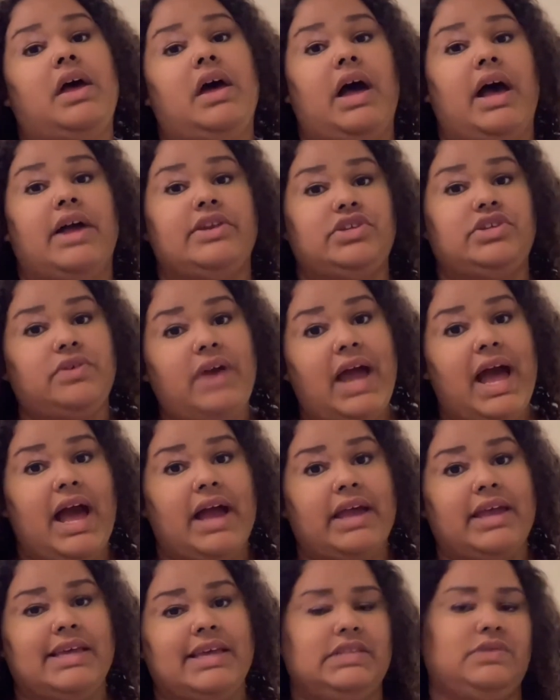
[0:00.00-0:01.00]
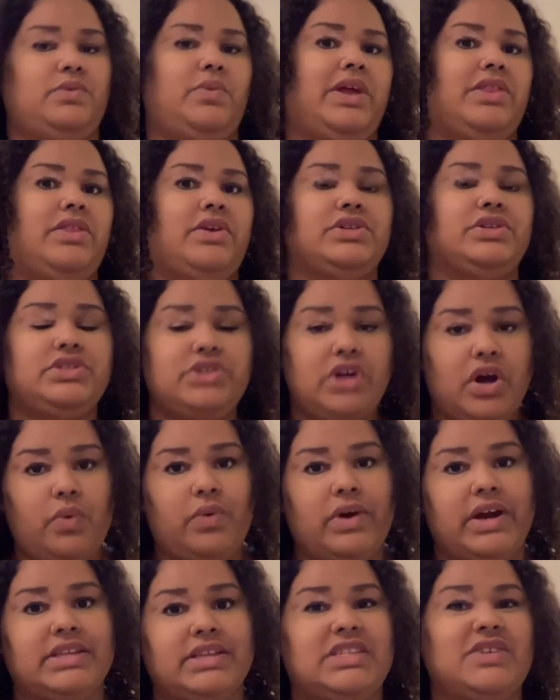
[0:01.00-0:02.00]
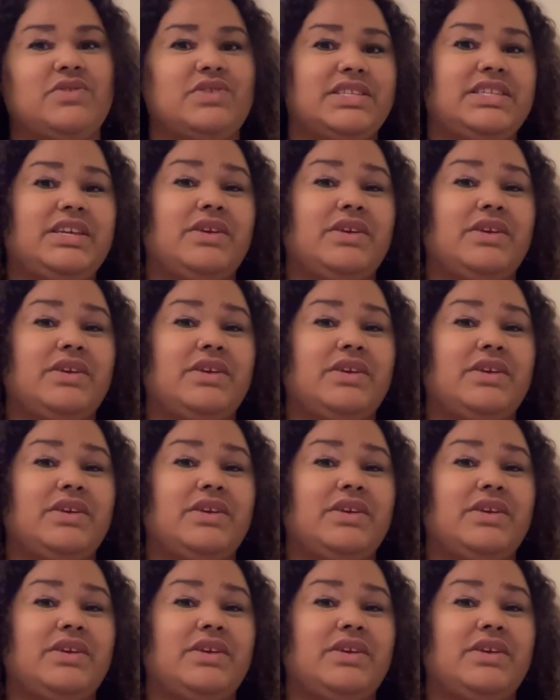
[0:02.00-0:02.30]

A track is when there's no words and you just